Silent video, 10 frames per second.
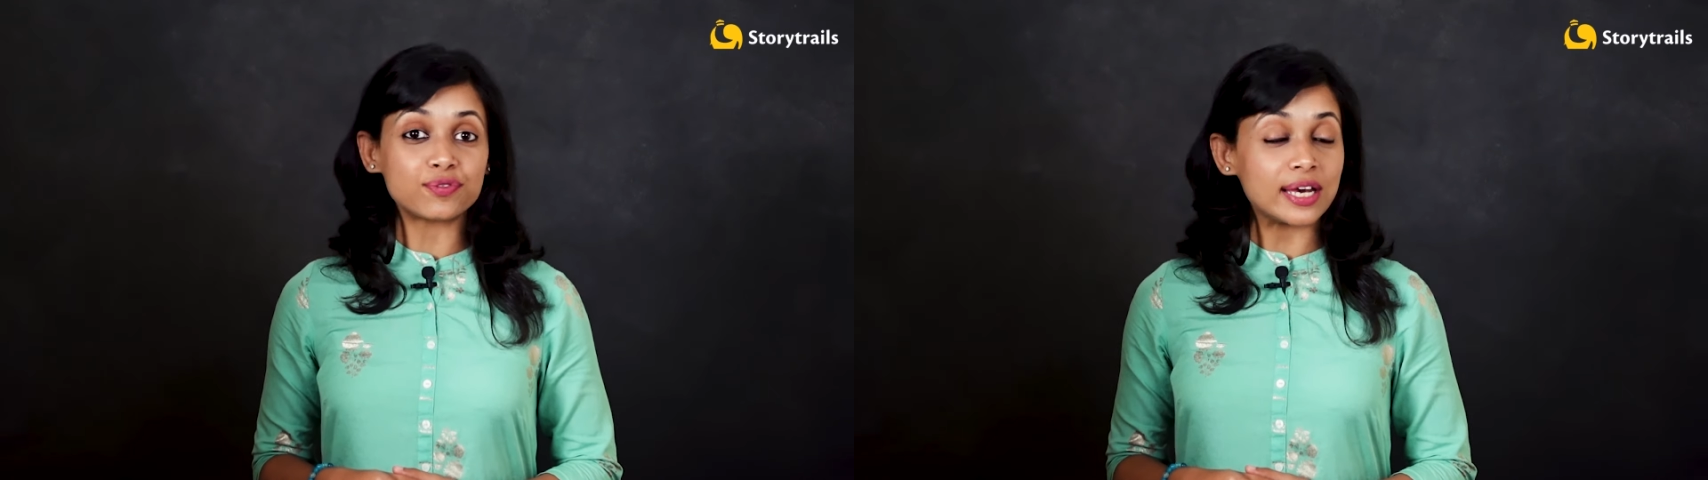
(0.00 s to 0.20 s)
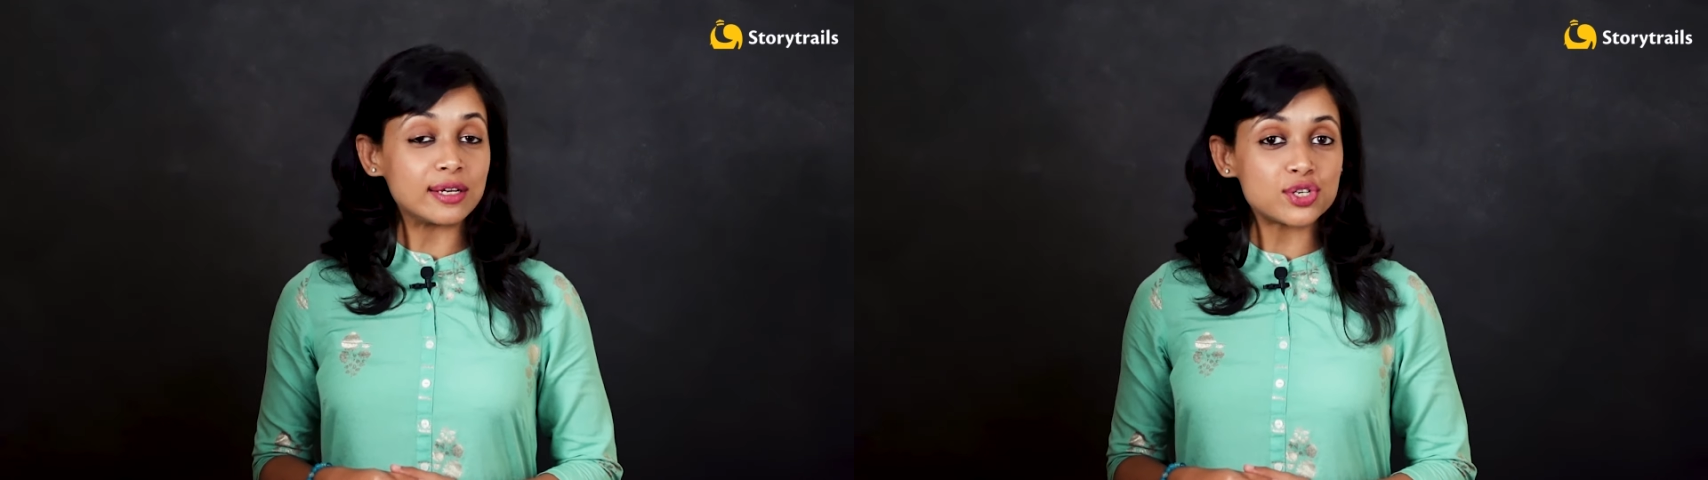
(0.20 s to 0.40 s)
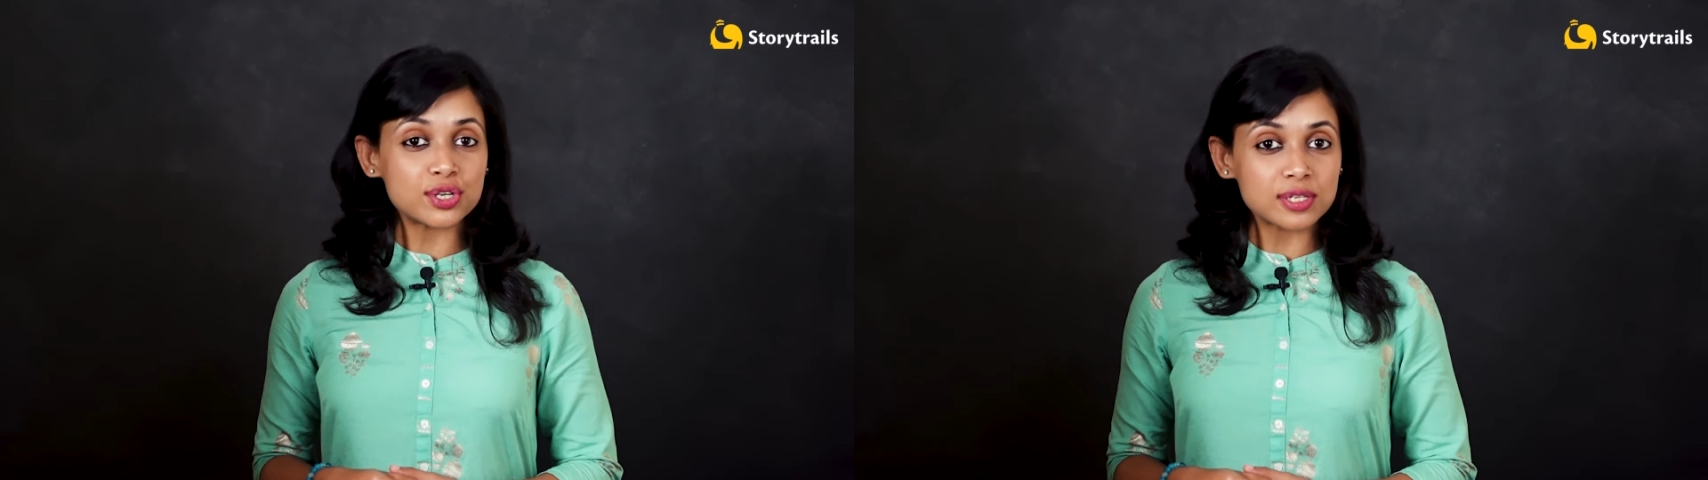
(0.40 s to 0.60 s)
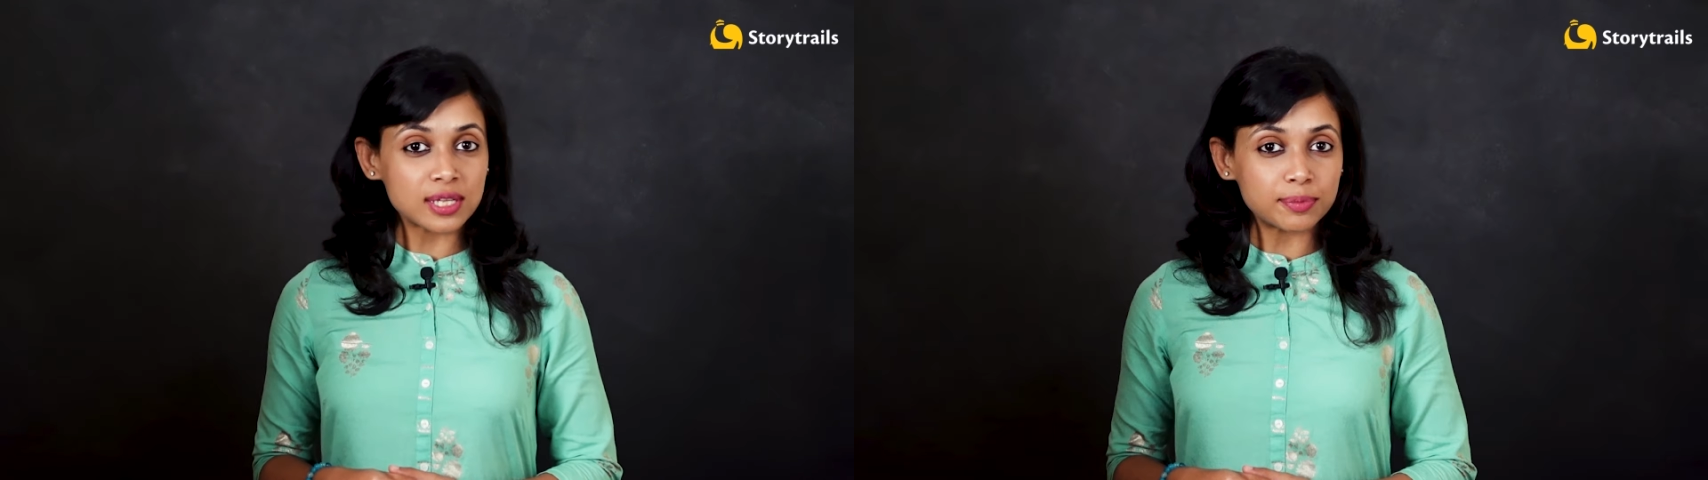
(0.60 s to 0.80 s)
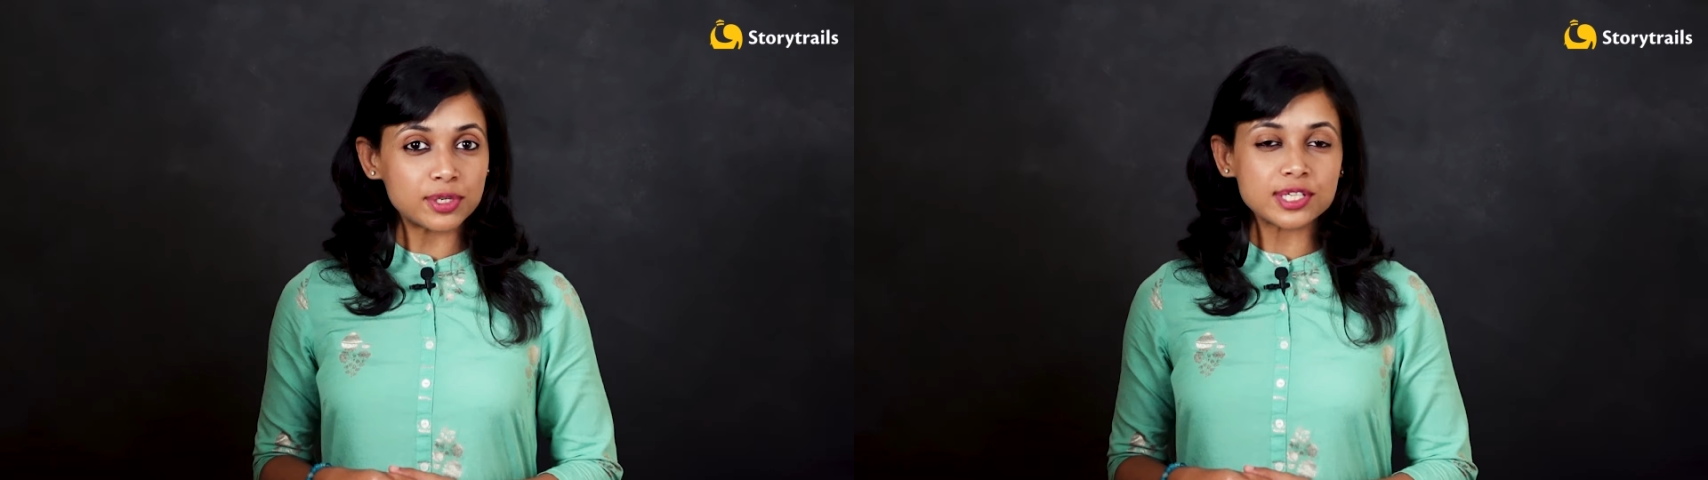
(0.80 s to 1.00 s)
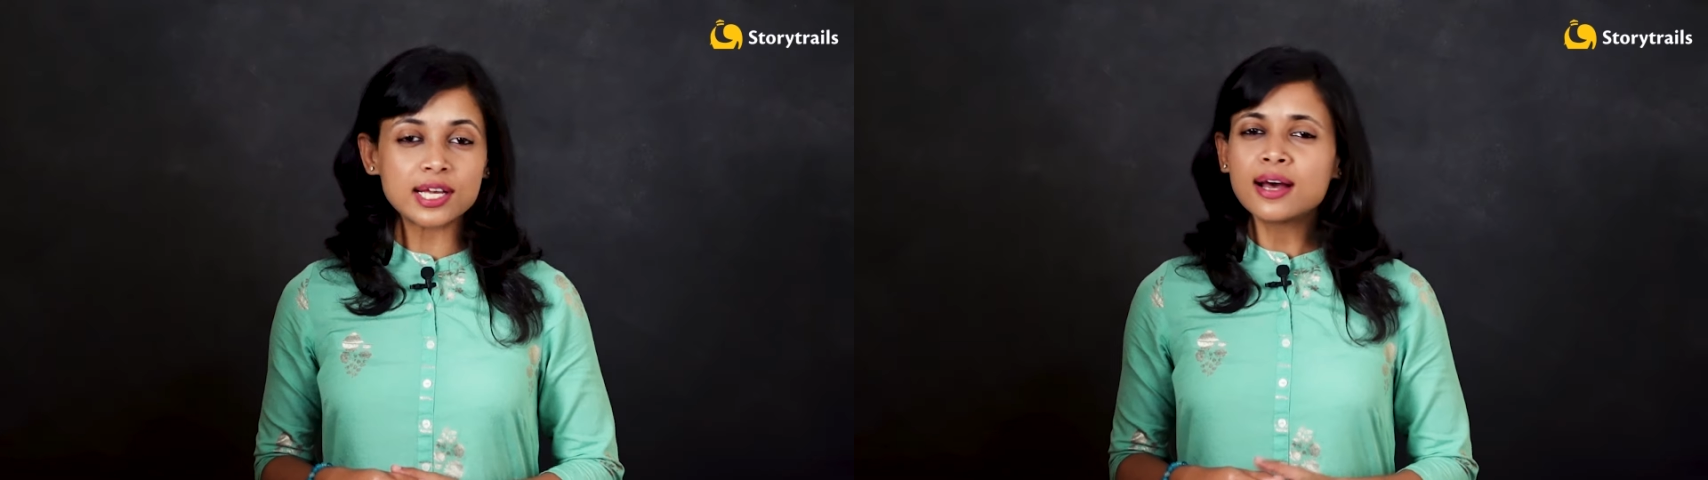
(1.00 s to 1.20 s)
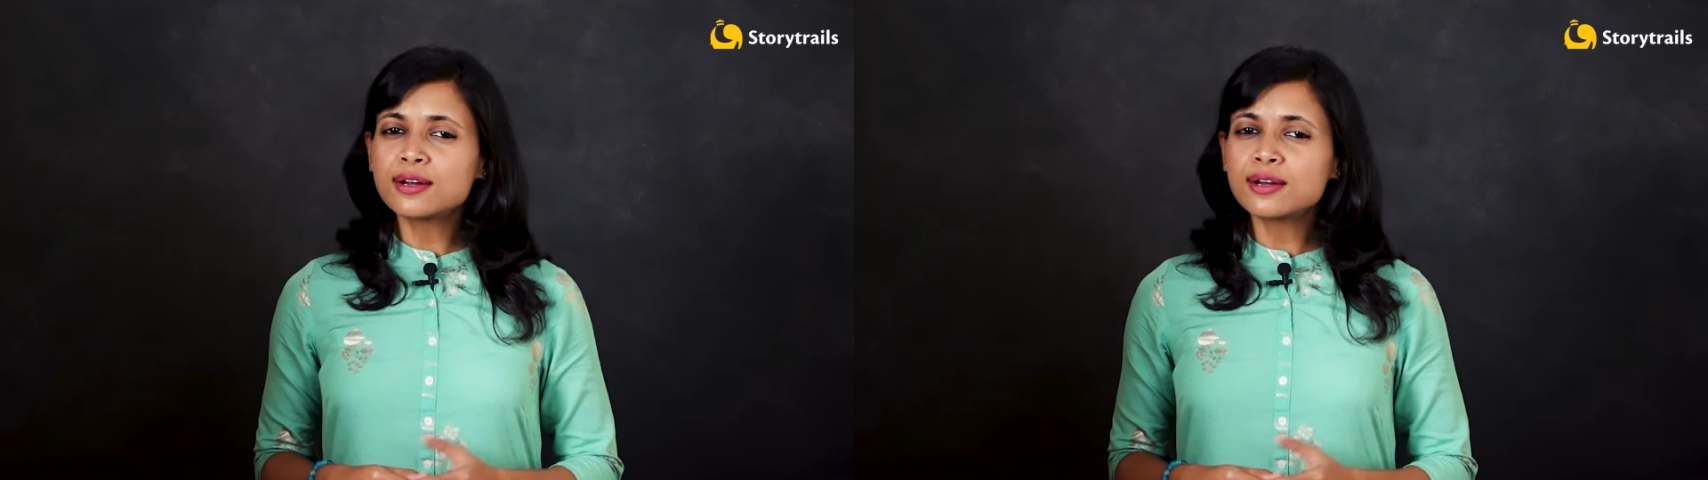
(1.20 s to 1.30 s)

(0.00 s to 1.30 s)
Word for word: of ancient Tamils,